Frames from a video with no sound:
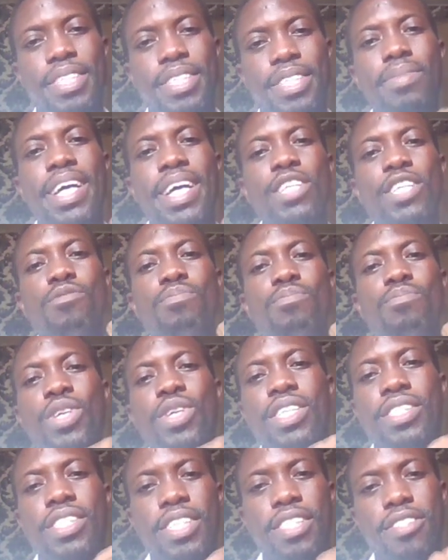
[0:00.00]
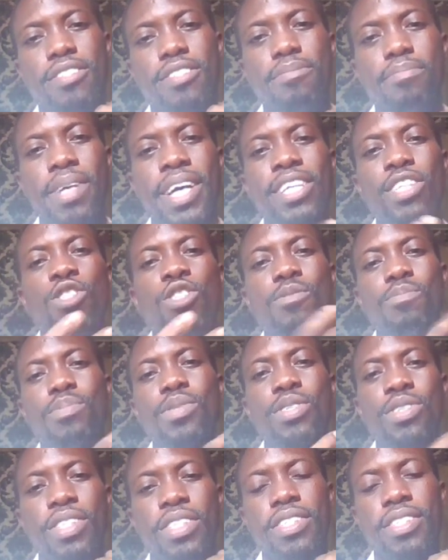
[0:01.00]
by His presence, by His
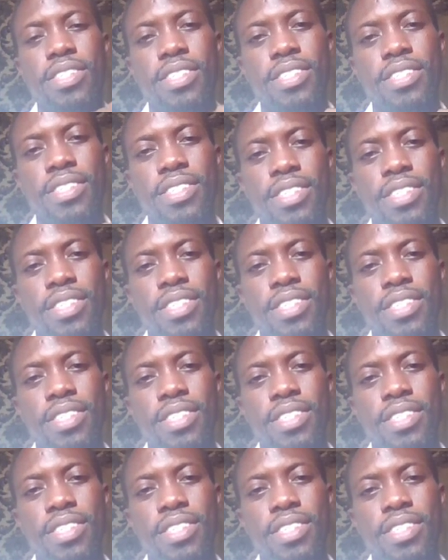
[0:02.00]
spirit.